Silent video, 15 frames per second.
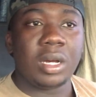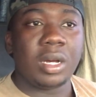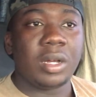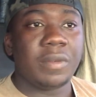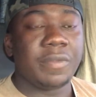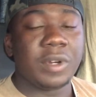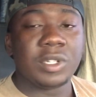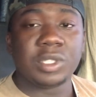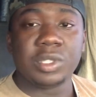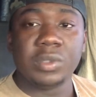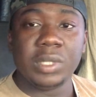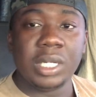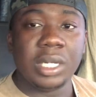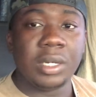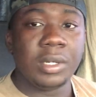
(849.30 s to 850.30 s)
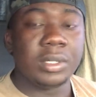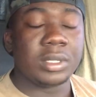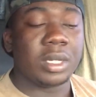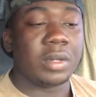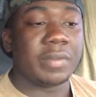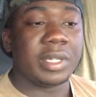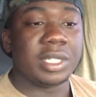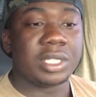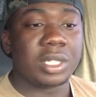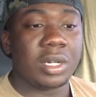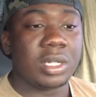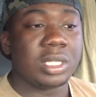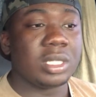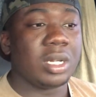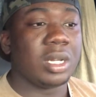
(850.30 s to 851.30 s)
first 2 years of
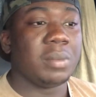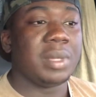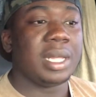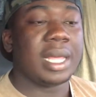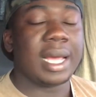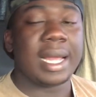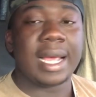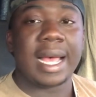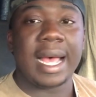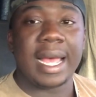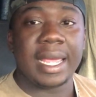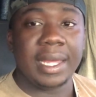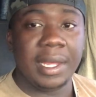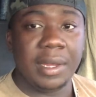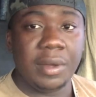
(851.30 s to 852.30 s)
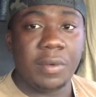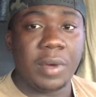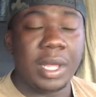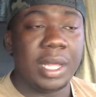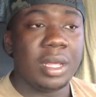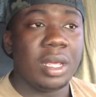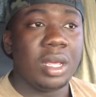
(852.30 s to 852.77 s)
insurance is going to be kind of high anyway